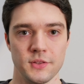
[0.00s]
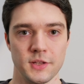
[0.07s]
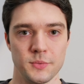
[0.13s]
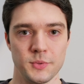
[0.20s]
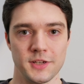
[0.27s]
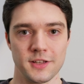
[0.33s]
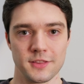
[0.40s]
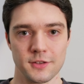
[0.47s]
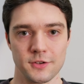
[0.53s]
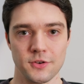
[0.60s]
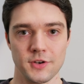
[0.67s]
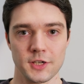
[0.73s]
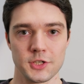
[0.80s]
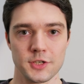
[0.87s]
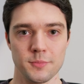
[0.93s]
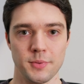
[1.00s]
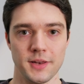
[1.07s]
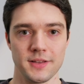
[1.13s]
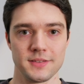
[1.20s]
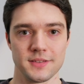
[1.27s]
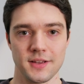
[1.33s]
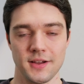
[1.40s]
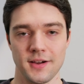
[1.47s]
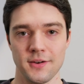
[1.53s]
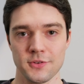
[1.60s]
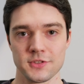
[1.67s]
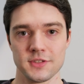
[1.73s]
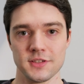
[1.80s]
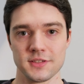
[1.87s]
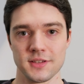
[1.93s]
that we got the correction in place, how
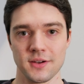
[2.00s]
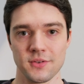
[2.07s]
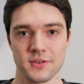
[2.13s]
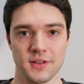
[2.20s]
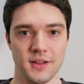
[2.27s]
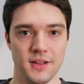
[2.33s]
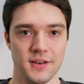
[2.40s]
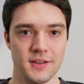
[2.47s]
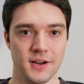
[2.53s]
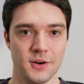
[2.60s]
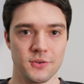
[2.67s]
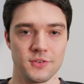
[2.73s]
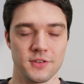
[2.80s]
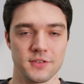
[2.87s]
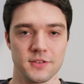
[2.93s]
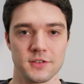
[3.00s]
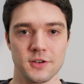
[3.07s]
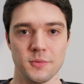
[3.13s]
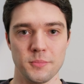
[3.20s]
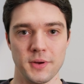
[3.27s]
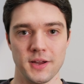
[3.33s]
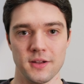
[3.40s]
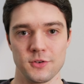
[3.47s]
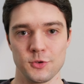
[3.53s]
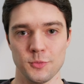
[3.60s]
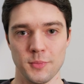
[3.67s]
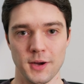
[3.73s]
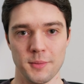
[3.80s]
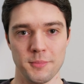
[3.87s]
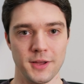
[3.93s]
is the sound and how does it compare to
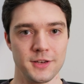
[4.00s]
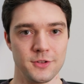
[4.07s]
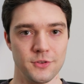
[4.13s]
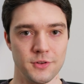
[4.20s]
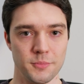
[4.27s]
my manual